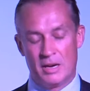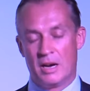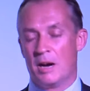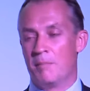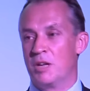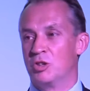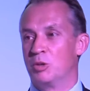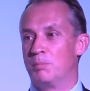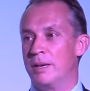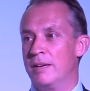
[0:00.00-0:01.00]
and
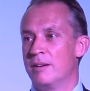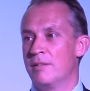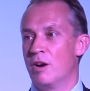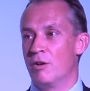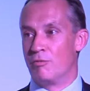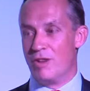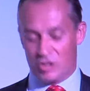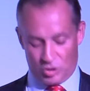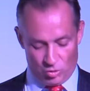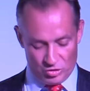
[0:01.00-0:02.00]
should be of
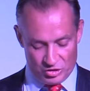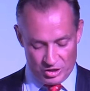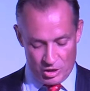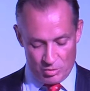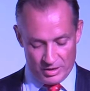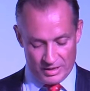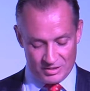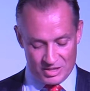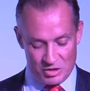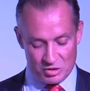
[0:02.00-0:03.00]
reassurance to you that it
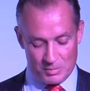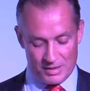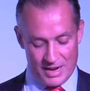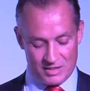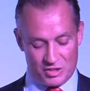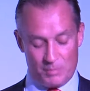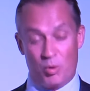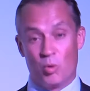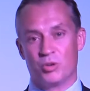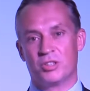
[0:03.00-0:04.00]
continues to be there to
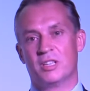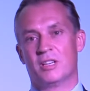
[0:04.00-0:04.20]
support